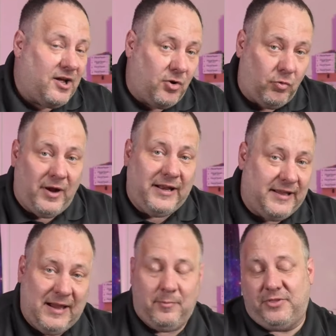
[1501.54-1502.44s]
a great
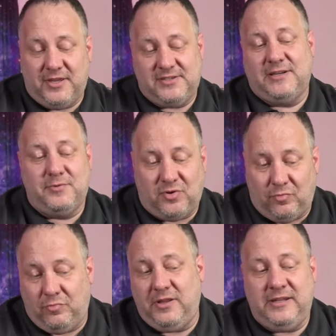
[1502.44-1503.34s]
game with this. It was a
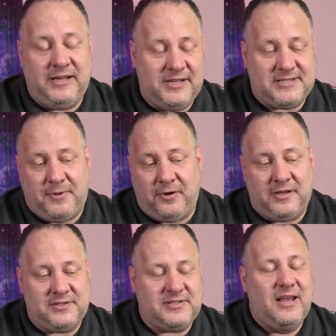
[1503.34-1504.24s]
really neat
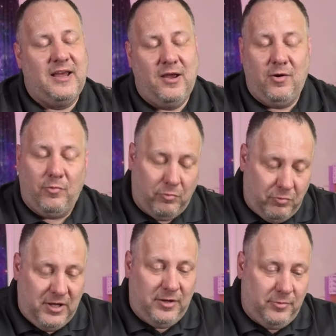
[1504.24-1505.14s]
experience.
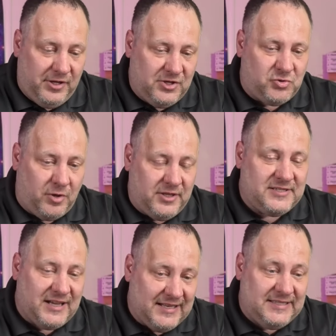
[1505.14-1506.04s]
Really, really enjoyed
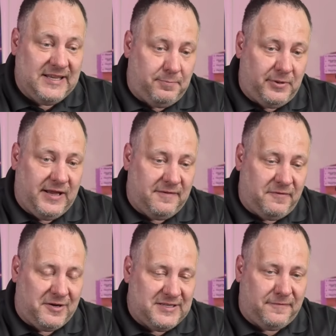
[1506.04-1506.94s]
this. I did play it
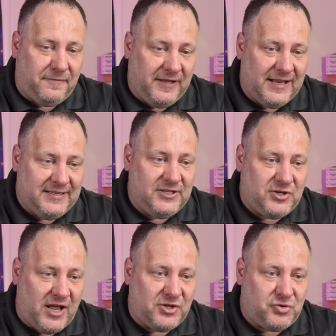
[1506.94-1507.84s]
very differently. I
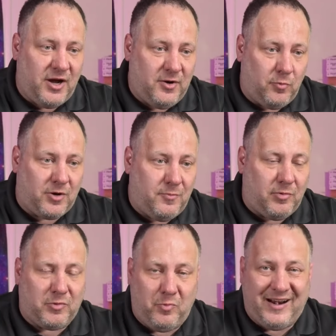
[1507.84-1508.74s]
did kind of try to work
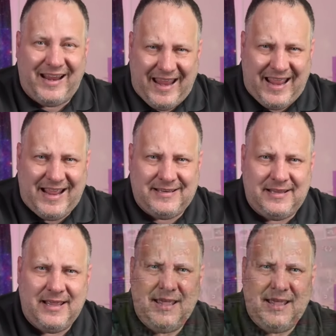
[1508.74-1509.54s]
more with what I had